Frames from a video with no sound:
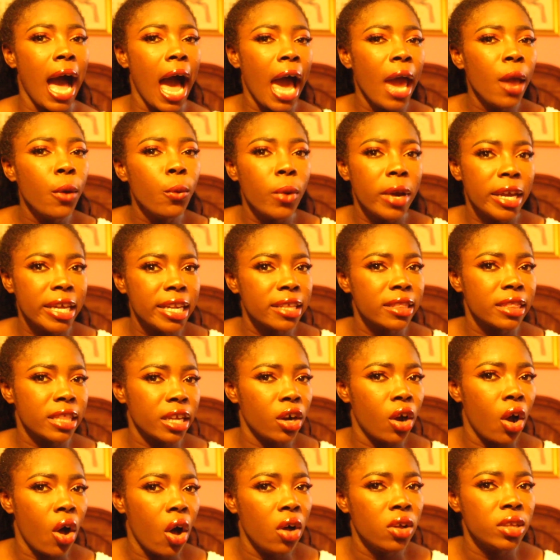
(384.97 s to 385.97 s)
I waited
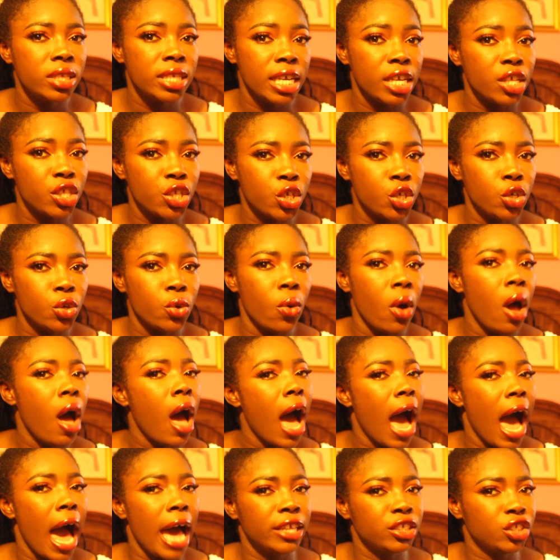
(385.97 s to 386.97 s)
there all day too.
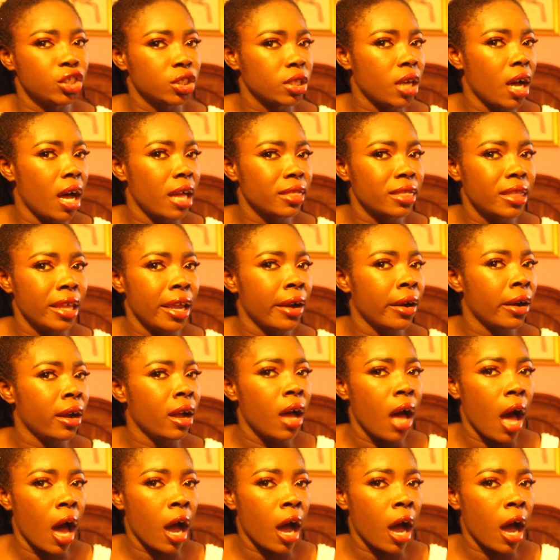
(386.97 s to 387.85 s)
I just got there